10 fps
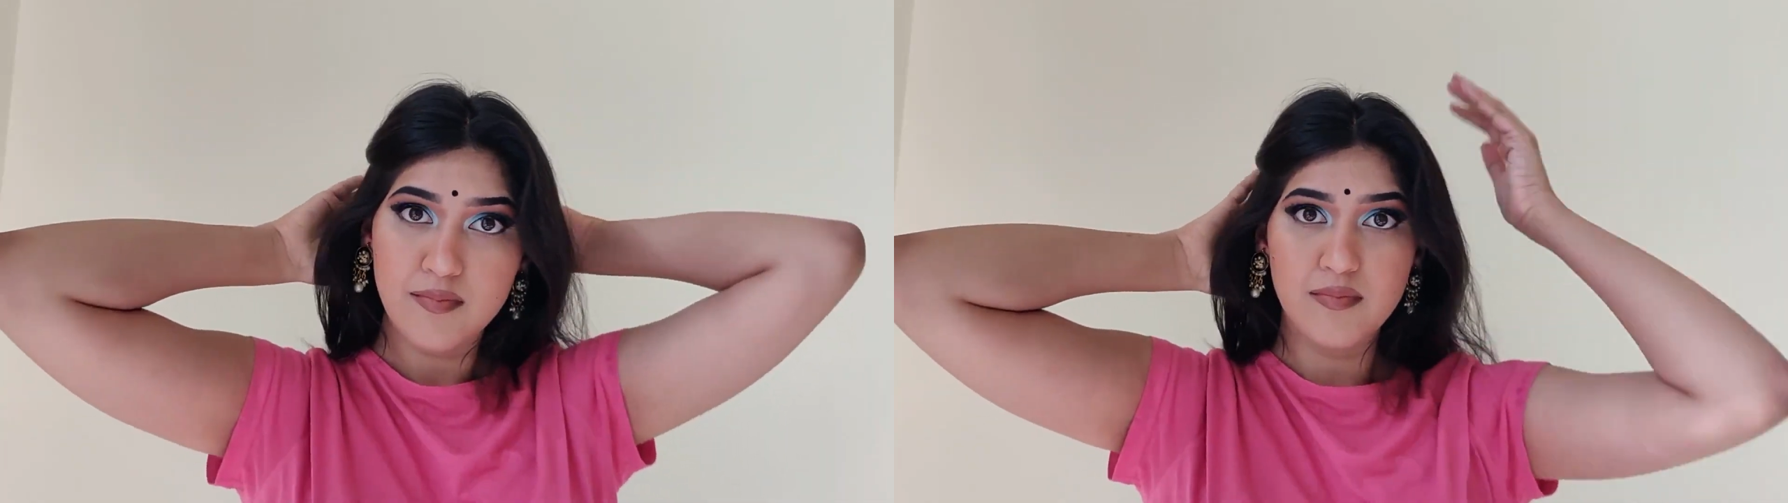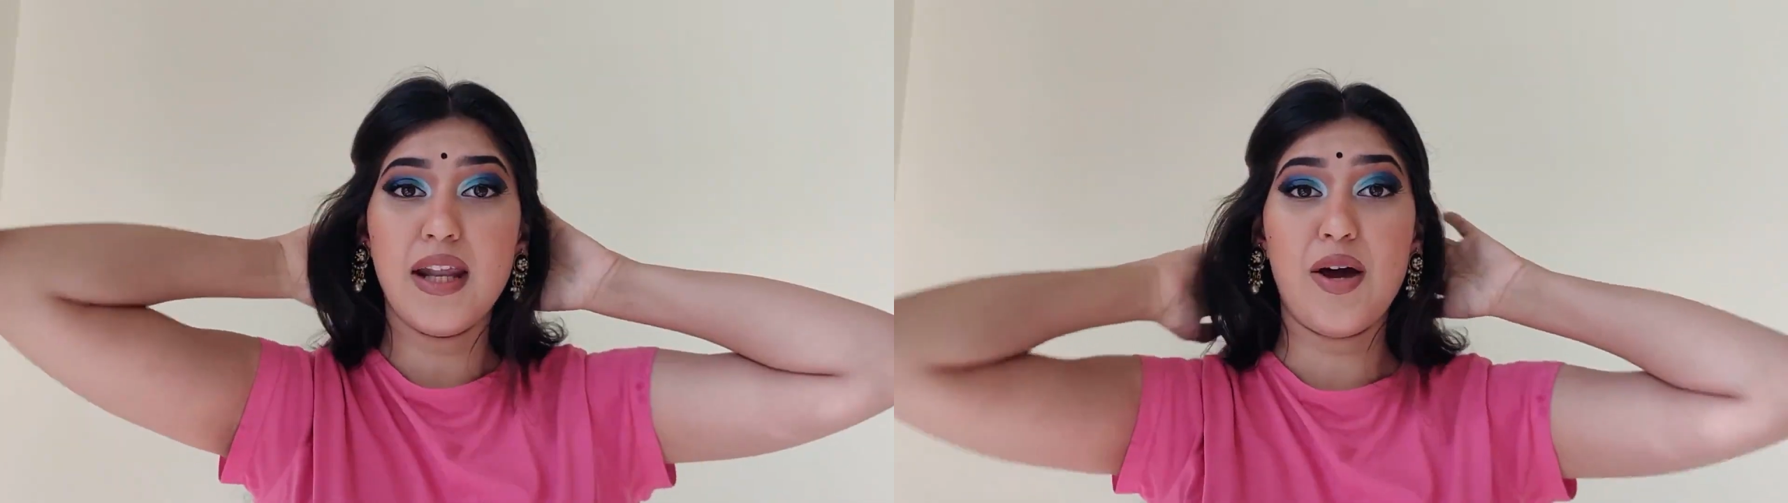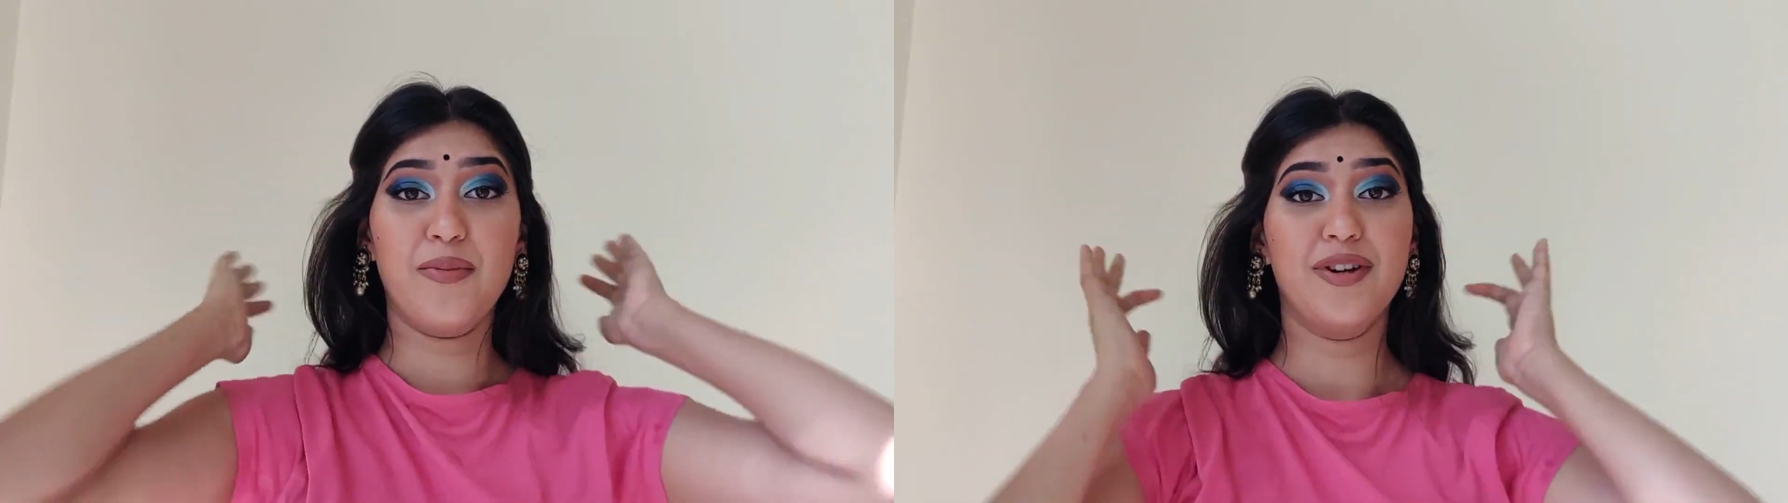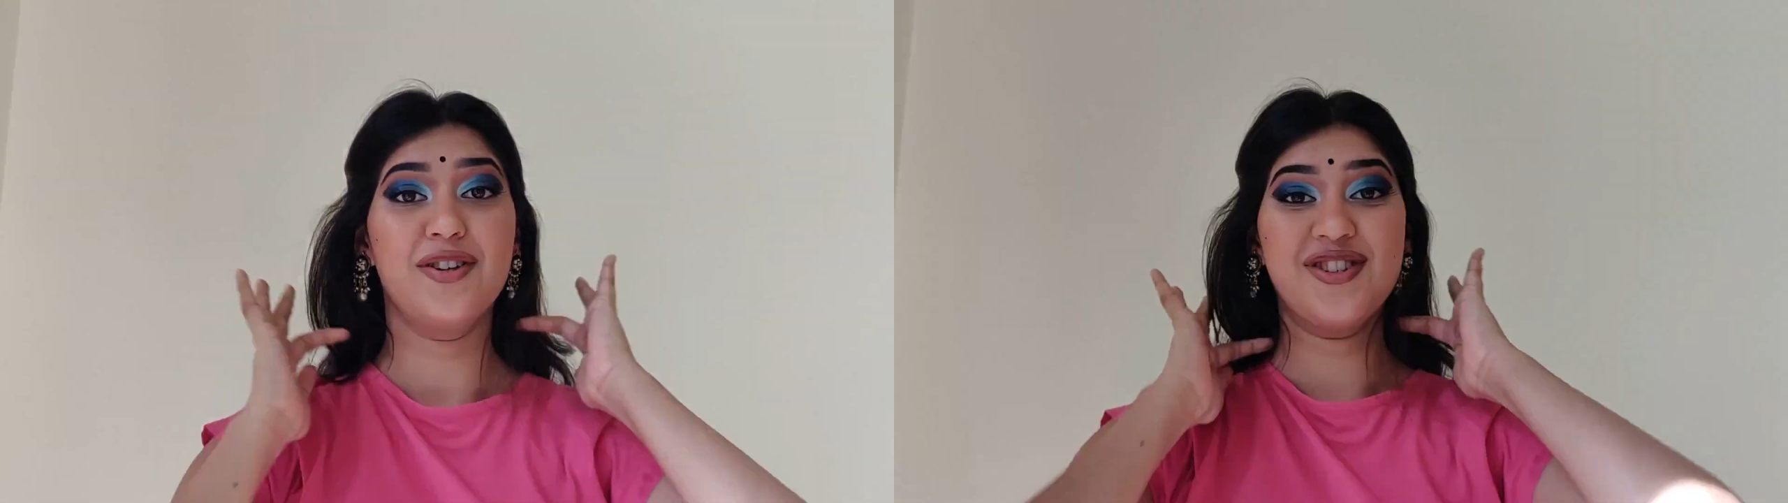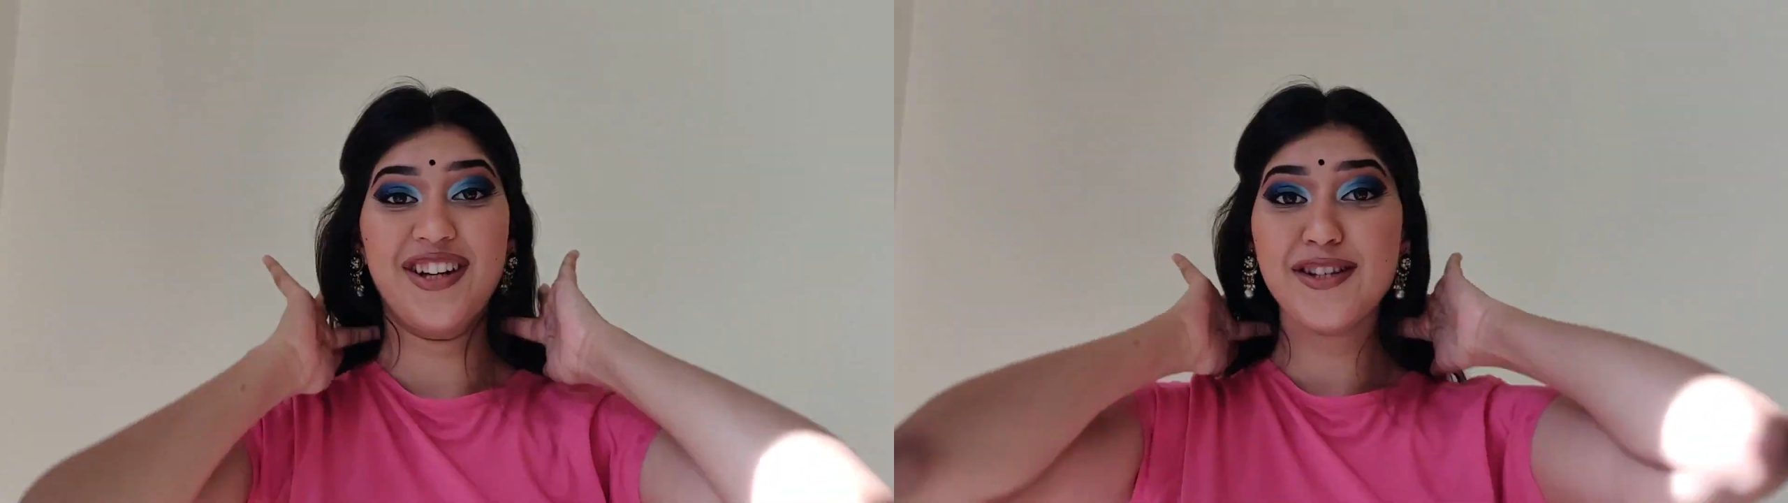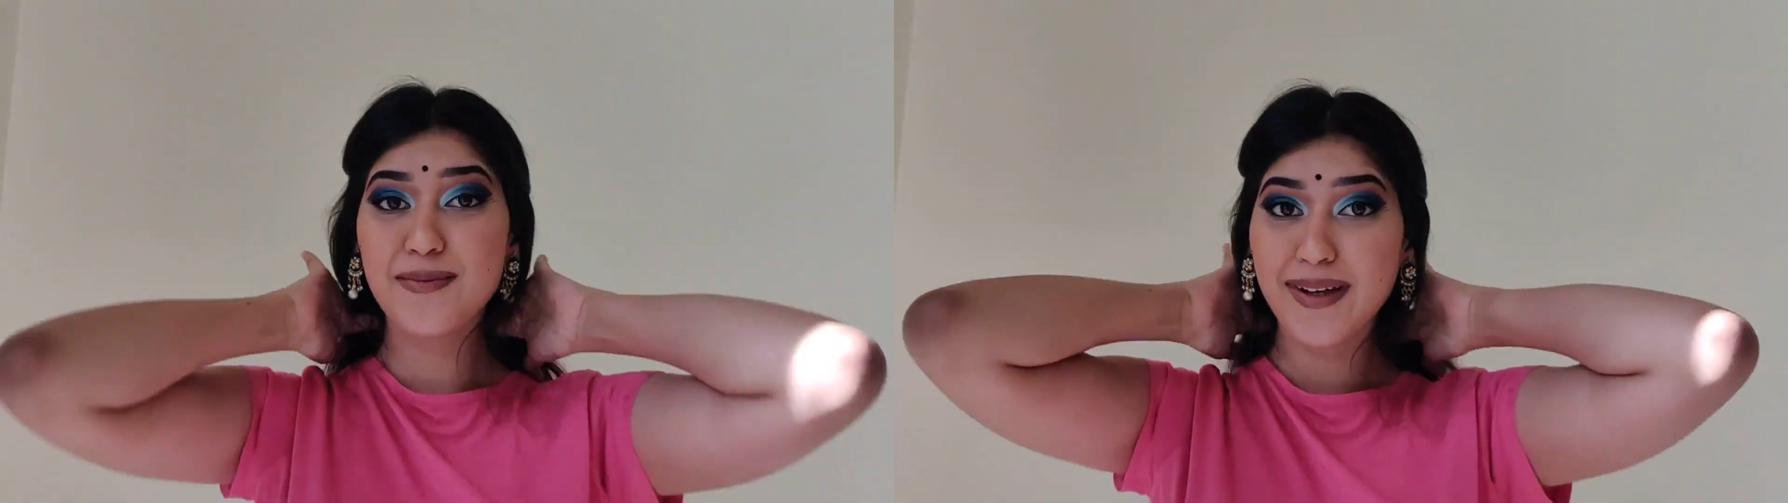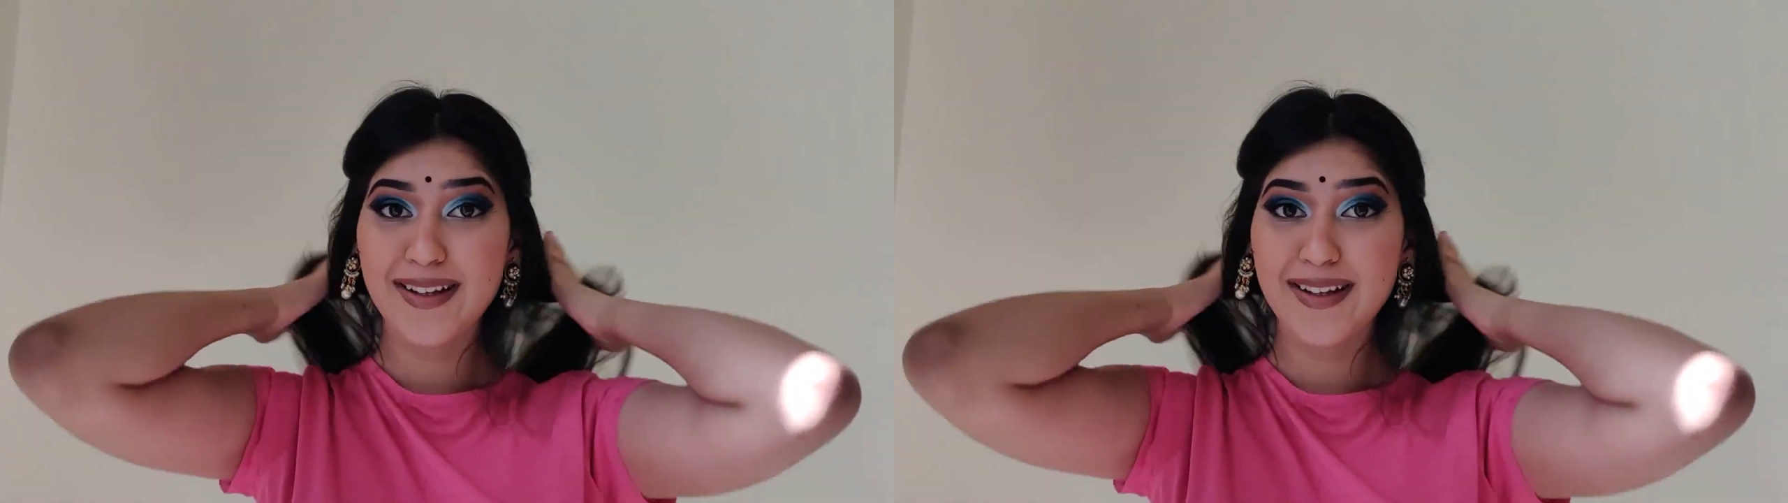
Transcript: And now I'm gonna change my